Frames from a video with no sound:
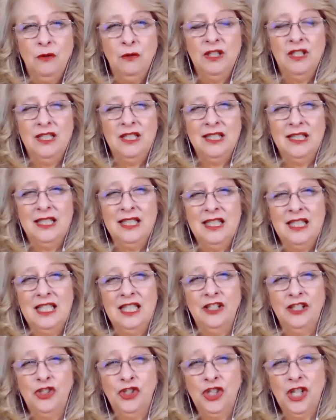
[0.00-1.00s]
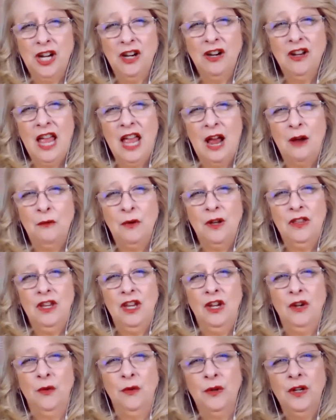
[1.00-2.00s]
do was to, to share that with
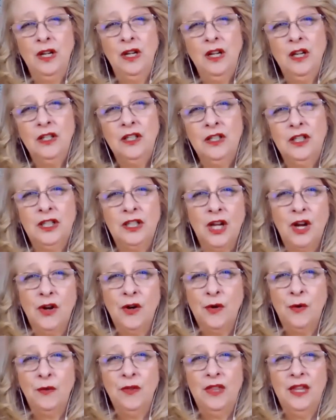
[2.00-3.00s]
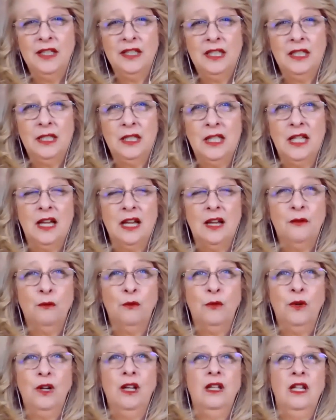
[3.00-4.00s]
you. So this
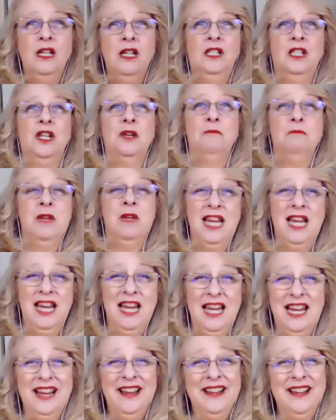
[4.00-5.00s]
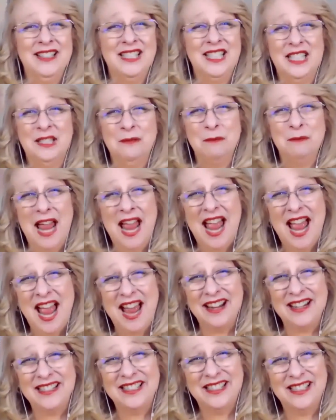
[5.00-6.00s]
really, to me,
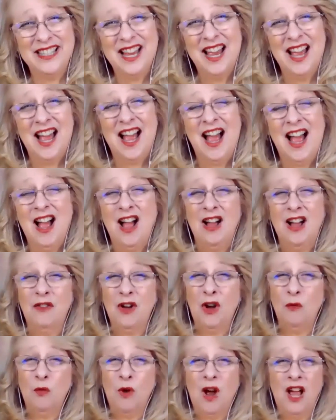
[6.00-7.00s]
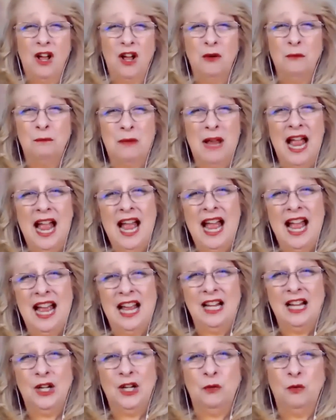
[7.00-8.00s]
smacks of a while
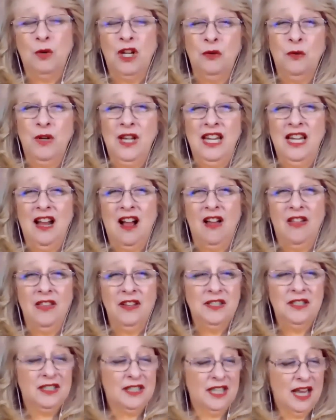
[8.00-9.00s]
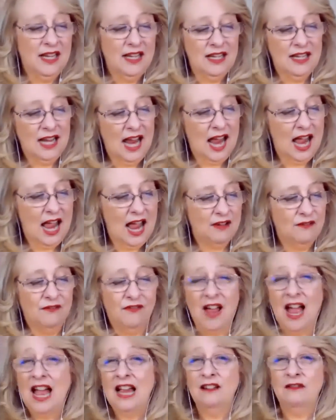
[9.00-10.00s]
back when we all of a sudden had
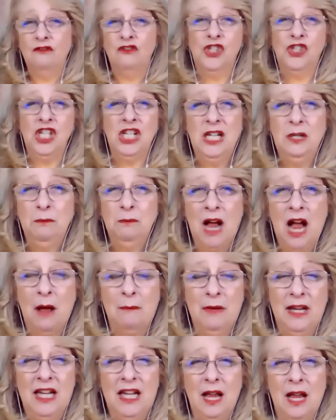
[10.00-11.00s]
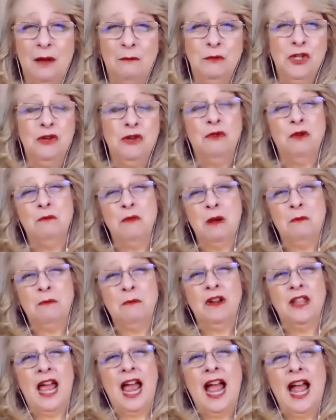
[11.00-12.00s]
5G popping up. Do you
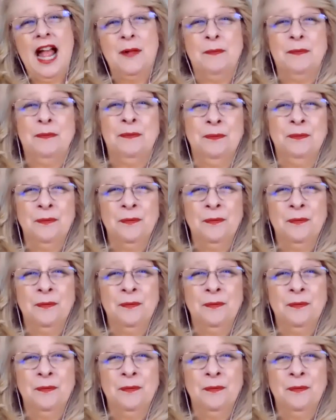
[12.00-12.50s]
remember that?